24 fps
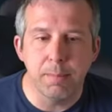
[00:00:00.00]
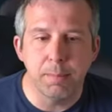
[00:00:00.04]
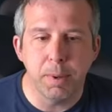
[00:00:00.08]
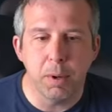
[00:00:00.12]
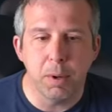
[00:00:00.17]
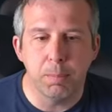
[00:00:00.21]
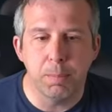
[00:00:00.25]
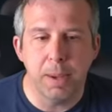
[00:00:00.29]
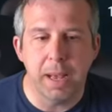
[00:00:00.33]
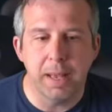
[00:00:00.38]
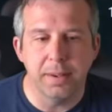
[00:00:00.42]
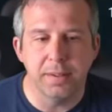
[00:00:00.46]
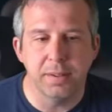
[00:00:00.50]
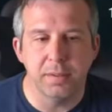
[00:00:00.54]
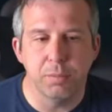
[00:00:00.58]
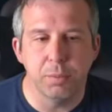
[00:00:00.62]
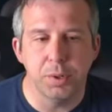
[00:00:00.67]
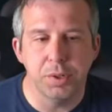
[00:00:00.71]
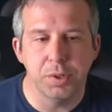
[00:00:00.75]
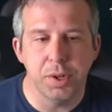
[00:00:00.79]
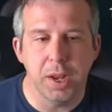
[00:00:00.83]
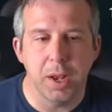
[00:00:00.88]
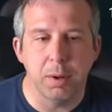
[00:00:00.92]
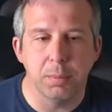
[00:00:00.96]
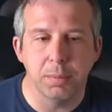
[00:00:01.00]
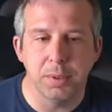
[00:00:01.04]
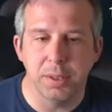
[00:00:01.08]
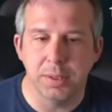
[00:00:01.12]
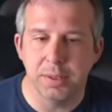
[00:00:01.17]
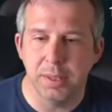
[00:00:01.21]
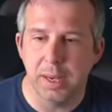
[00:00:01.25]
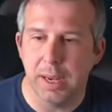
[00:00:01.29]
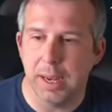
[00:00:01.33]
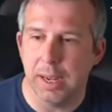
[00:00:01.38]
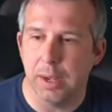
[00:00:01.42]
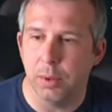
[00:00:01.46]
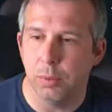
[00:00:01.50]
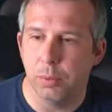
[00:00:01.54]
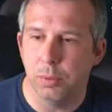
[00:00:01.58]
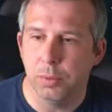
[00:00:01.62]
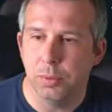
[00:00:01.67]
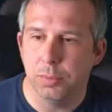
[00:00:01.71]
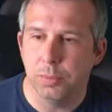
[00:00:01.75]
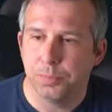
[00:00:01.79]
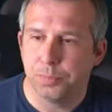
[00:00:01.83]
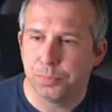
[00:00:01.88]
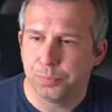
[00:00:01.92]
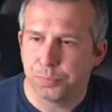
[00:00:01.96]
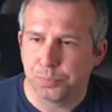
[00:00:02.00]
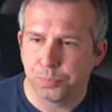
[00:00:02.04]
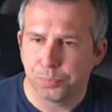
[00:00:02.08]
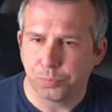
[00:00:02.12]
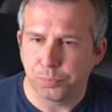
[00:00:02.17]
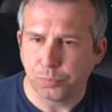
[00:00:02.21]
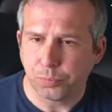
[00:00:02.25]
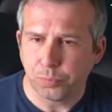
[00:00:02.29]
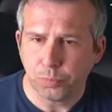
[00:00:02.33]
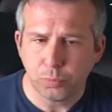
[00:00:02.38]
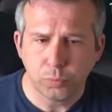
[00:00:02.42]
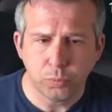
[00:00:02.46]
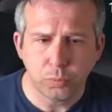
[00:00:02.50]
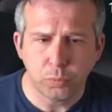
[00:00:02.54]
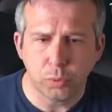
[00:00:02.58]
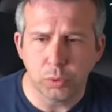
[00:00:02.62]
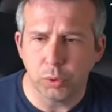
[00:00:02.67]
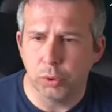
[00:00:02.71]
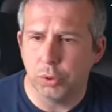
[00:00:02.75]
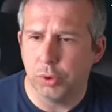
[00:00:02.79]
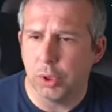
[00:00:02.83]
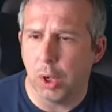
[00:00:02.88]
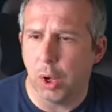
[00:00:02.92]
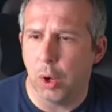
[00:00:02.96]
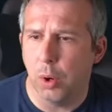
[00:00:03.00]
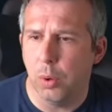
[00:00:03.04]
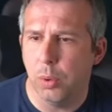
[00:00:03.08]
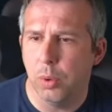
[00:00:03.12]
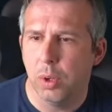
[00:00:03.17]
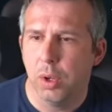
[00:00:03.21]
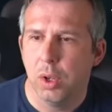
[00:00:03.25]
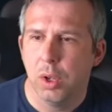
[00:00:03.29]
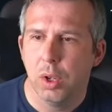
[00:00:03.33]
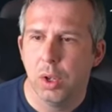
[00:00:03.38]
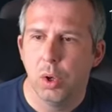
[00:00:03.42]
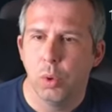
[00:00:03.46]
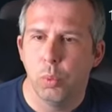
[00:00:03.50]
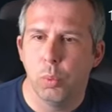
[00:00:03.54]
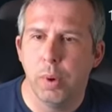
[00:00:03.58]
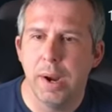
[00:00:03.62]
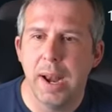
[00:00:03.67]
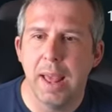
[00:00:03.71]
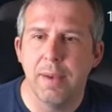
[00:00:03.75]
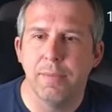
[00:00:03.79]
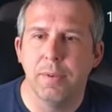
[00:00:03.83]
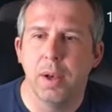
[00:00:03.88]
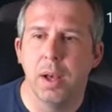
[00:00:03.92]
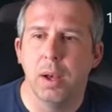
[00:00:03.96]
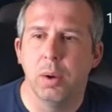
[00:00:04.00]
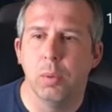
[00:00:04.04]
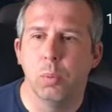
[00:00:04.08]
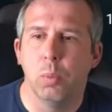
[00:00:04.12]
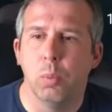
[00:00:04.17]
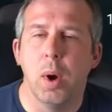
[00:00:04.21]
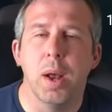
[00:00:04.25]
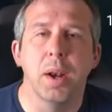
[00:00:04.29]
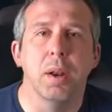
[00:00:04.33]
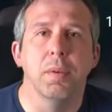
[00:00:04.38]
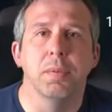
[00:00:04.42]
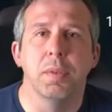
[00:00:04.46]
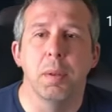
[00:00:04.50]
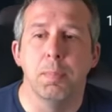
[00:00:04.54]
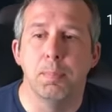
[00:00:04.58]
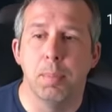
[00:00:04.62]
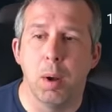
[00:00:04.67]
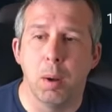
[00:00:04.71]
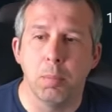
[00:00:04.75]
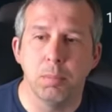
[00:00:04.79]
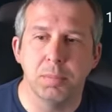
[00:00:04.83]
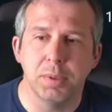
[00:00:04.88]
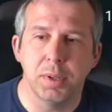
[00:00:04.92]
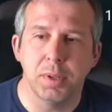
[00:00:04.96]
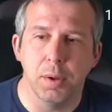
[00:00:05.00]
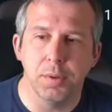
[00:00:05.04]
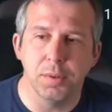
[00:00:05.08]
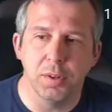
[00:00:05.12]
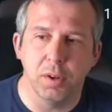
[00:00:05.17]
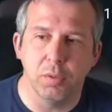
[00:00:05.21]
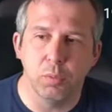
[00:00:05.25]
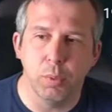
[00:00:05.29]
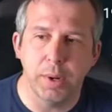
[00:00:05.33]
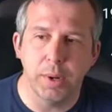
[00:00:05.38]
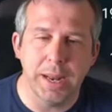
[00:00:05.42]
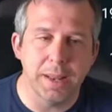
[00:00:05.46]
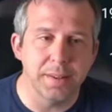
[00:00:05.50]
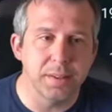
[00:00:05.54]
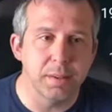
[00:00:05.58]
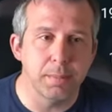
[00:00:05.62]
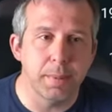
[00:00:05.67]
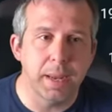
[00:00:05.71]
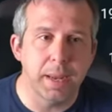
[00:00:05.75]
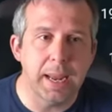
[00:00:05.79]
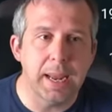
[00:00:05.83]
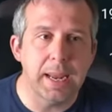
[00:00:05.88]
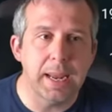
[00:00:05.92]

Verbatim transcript: an inbuilt passive which helps us heal. So whenever one of the bombs goes off, we get some